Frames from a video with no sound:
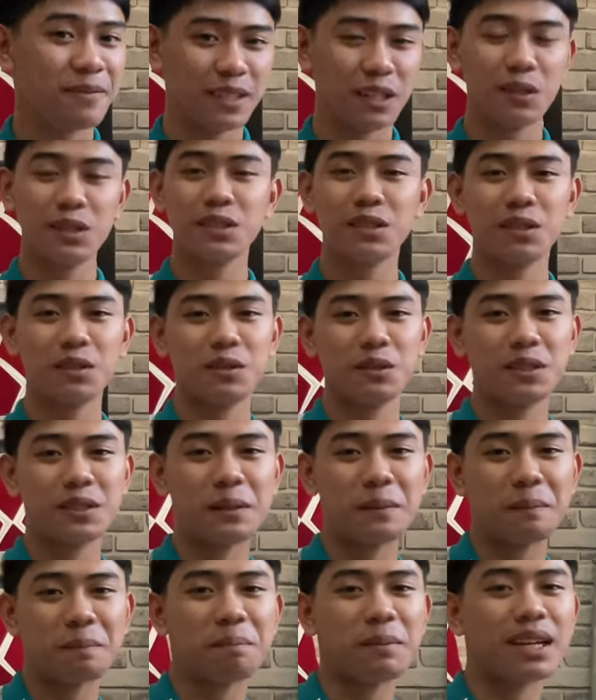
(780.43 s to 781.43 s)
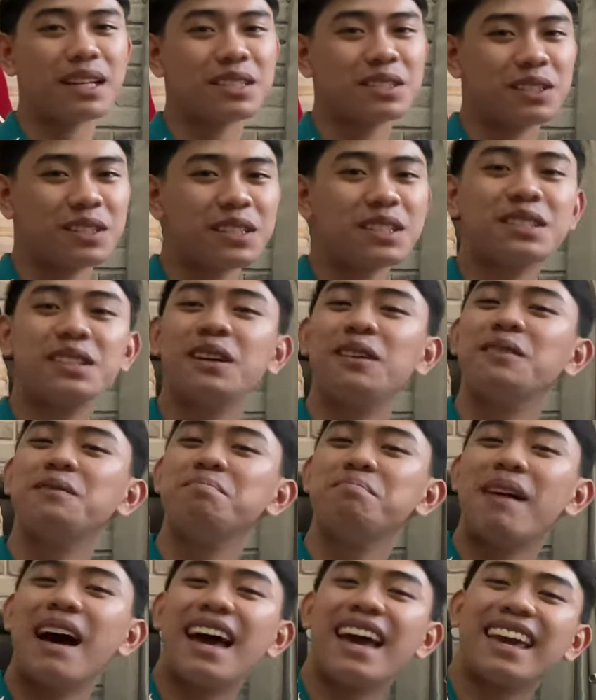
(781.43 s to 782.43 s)
now I'll show you some pictures of
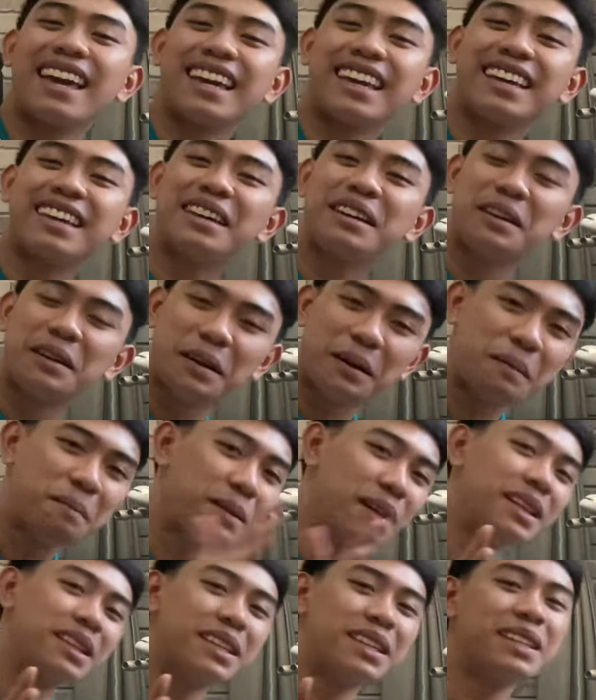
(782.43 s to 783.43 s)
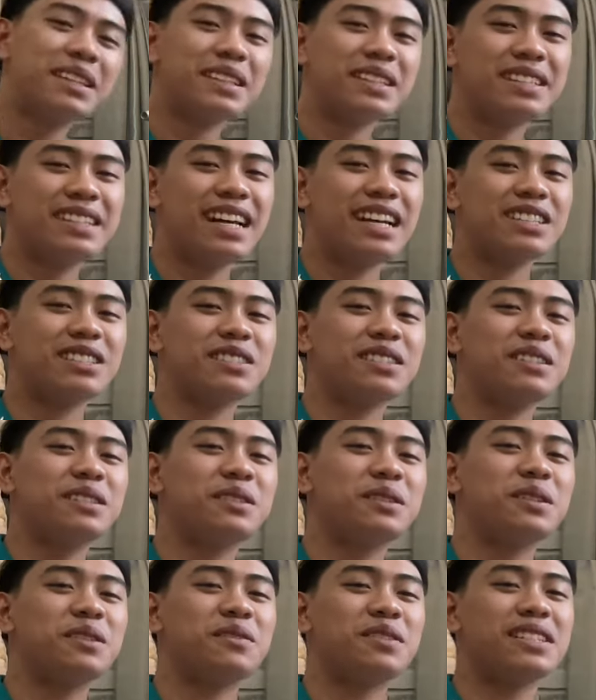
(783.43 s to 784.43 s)
my Beltane International
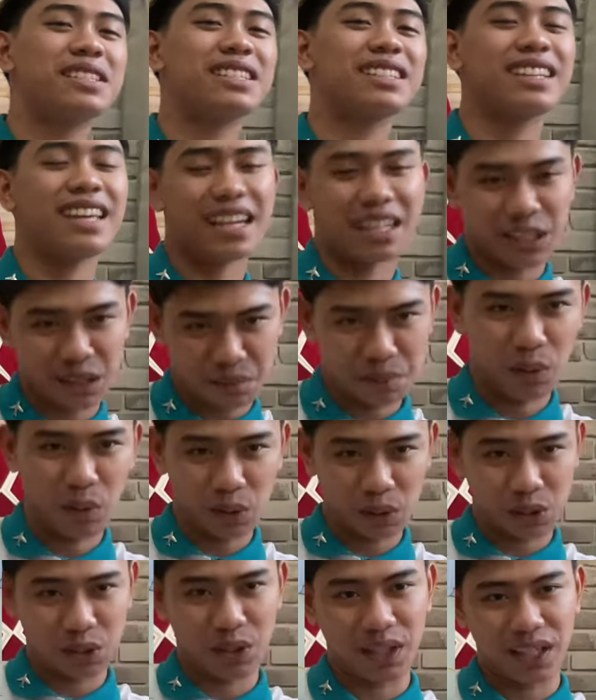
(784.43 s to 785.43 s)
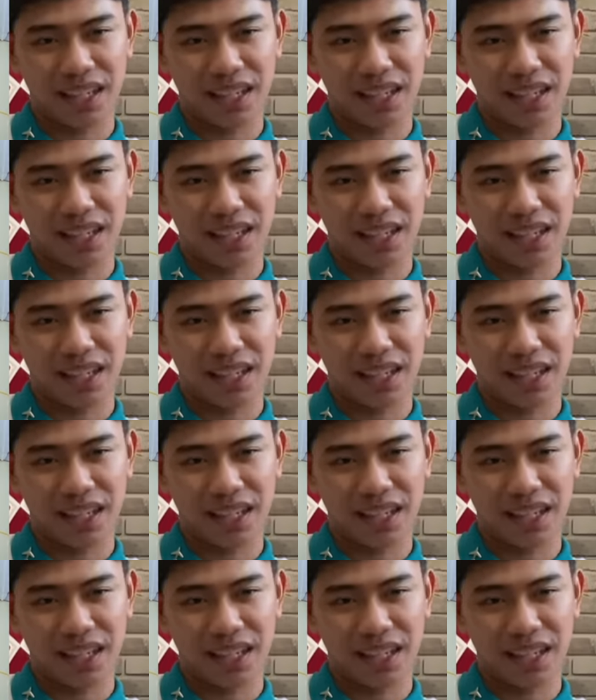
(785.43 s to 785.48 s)
University exposure.